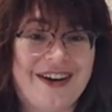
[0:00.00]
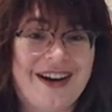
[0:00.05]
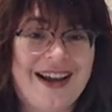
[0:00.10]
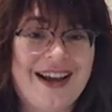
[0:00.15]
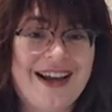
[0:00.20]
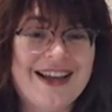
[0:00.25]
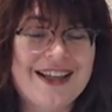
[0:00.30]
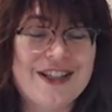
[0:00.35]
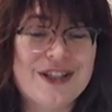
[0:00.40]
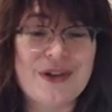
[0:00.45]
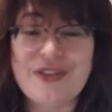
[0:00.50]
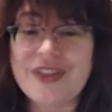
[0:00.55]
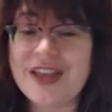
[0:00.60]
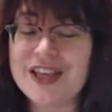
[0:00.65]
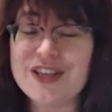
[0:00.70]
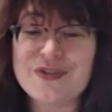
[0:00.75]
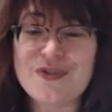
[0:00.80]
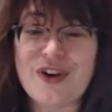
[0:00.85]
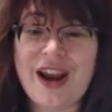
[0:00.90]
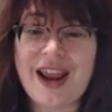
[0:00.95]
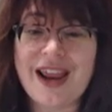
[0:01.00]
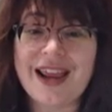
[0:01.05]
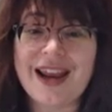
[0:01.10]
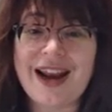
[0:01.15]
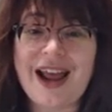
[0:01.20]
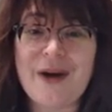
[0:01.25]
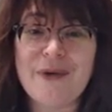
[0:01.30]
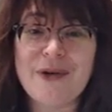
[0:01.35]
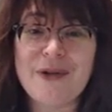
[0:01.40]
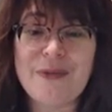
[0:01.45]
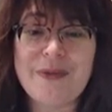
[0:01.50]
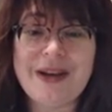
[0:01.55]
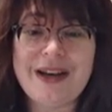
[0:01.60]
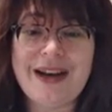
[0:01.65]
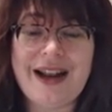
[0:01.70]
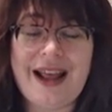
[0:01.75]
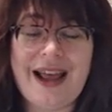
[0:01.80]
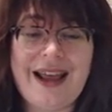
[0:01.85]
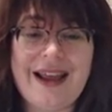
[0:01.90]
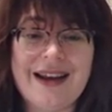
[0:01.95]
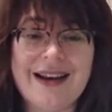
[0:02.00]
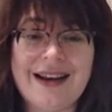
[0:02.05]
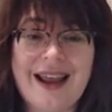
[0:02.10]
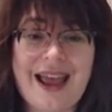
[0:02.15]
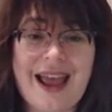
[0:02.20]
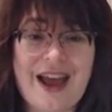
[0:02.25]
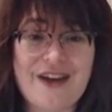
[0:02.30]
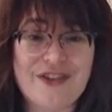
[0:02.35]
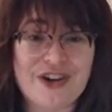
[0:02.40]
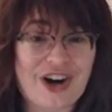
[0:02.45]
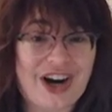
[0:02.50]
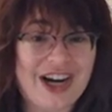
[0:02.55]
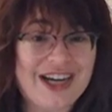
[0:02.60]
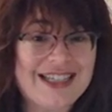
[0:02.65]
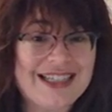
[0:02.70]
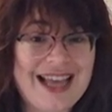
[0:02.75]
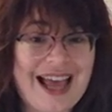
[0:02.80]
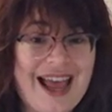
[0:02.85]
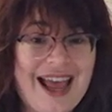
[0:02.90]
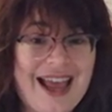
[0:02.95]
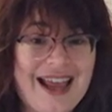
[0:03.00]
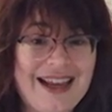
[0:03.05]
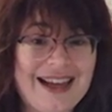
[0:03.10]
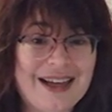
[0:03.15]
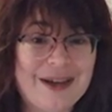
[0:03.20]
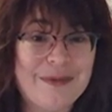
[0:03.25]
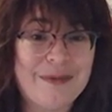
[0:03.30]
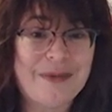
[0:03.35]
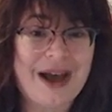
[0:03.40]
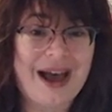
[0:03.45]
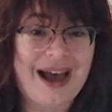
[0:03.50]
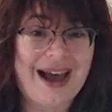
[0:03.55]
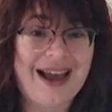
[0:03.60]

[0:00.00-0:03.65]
So thanks for hanging out with me today, and have a great day. Bye.